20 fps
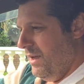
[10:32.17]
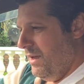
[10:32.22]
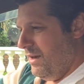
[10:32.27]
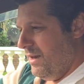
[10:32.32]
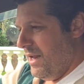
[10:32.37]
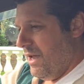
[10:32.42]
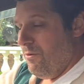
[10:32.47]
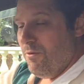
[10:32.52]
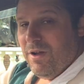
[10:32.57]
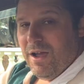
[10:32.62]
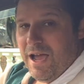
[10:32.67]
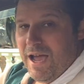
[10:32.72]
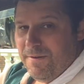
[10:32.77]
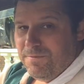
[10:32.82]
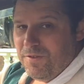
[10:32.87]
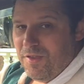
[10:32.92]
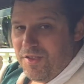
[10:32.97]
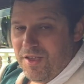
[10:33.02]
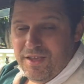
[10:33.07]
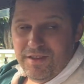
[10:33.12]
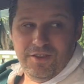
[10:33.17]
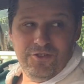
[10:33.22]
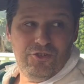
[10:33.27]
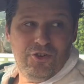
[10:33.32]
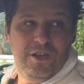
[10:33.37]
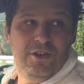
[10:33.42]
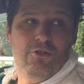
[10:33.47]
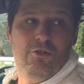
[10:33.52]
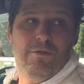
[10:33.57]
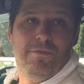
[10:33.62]
Now, I have to say, in the
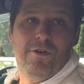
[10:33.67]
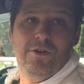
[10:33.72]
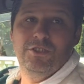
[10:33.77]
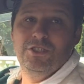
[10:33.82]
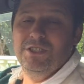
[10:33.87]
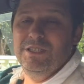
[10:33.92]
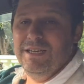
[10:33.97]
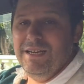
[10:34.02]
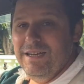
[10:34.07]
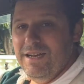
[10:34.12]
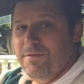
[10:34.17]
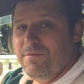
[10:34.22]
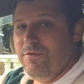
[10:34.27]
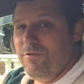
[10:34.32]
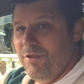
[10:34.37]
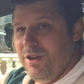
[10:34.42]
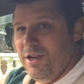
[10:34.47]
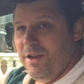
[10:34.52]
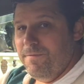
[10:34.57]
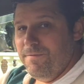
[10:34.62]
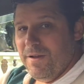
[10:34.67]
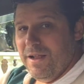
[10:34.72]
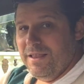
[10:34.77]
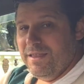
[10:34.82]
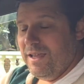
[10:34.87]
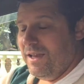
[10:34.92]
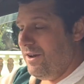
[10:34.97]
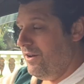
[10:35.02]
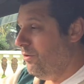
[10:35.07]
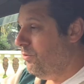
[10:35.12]
3-door version, I never really felt
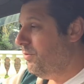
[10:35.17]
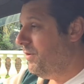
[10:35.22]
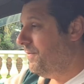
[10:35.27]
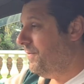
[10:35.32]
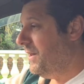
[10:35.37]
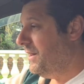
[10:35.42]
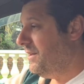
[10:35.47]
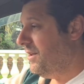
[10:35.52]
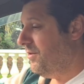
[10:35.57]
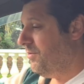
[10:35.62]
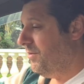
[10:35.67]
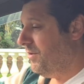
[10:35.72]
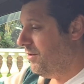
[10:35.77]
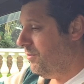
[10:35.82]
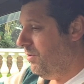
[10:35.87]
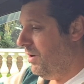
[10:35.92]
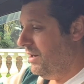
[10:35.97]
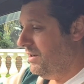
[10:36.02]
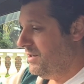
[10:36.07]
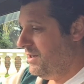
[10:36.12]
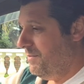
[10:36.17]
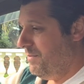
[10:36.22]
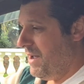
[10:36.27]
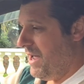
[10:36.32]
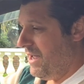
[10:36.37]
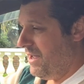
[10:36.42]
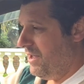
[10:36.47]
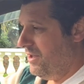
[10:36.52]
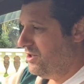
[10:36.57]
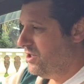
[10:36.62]
that. I always felt this was a quality
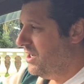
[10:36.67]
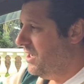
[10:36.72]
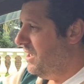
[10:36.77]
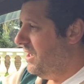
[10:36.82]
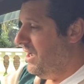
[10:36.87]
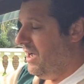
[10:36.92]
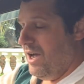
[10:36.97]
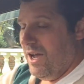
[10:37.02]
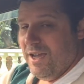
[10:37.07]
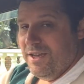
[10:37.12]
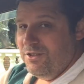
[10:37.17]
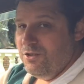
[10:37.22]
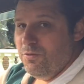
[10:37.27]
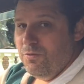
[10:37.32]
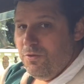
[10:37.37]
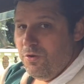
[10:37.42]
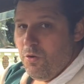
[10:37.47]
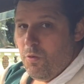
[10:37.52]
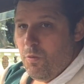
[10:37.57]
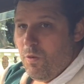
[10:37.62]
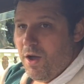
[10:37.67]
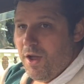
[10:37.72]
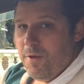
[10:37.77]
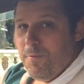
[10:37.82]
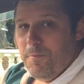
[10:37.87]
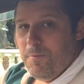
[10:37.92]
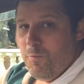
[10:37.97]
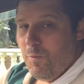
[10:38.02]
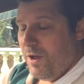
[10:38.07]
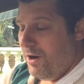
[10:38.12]
package. I don't know why,
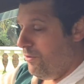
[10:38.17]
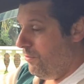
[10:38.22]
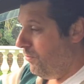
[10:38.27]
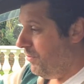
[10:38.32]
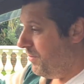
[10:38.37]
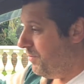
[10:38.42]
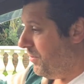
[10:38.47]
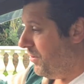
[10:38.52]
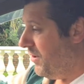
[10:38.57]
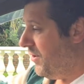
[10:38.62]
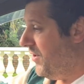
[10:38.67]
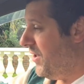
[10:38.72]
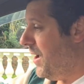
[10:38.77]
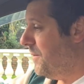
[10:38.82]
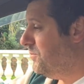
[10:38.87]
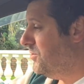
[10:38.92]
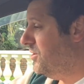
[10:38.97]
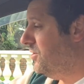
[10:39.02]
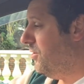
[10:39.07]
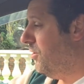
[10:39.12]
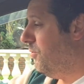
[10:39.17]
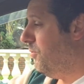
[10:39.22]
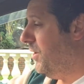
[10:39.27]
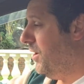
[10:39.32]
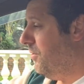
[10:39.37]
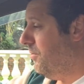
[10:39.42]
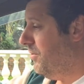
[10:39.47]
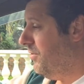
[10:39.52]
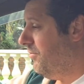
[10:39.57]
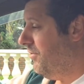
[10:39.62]
whether it was perception or
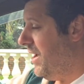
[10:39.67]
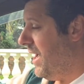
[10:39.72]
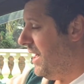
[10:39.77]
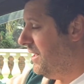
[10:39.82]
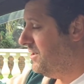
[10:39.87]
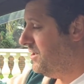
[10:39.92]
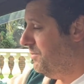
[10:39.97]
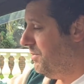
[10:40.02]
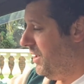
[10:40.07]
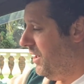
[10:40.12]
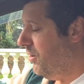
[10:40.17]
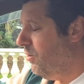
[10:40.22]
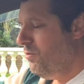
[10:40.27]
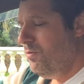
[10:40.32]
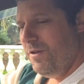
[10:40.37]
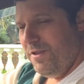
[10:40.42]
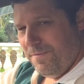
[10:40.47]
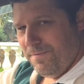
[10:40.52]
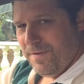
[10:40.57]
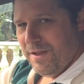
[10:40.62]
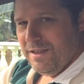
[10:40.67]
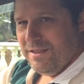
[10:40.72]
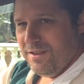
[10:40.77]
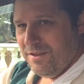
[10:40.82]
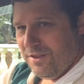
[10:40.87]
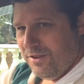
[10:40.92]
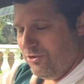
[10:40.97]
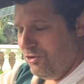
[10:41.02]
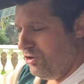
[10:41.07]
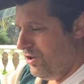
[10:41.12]
whether it was reality, but I always felt
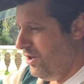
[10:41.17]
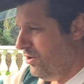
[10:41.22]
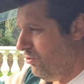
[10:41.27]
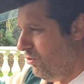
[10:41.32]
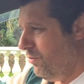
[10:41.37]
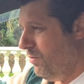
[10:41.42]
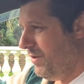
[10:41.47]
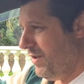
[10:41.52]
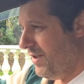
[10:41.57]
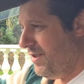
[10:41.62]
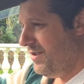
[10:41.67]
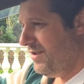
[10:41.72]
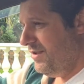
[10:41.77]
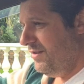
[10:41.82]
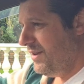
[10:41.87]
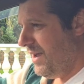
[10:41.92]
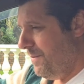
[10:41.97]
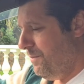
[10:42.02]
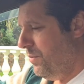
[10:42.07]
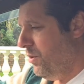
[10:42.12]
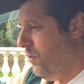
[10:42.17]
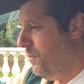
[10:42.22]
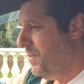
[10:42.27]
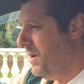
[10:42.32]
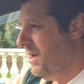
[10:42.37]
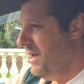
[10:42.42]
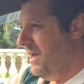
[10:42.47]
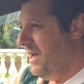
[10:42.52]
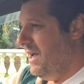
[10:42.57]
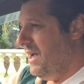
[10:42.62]
that the 3-door was a step up.
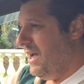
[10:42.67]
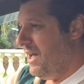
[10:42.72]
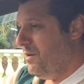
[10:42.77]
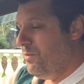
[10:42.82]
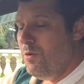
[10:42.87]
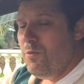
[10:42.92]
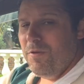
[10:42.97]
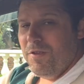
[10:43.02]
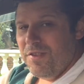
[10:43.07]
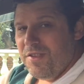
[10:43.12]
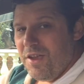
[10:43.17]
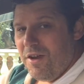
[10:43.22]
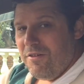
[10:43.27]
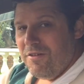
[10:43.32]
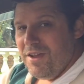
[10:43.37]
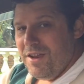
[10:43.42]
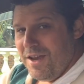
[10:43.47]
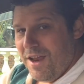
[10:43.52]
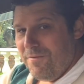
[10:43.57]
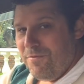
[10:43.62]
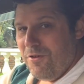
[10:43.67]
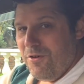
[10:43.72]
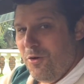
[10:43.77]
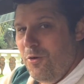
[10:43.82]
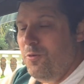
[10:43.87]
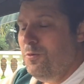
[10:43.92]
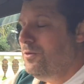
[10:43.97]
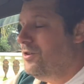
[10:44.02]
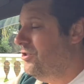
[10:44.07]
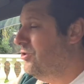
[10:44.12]
And I'm always sorry I never
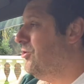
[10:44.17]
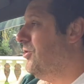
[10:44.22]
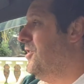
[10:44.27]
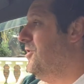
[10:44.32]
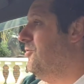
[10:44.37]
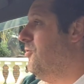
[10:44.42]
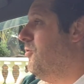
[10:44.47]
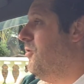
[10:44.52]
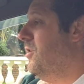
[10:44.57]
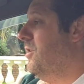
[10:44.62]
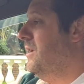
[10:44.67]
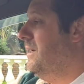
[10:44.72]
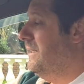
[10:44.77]
owned a 3-door.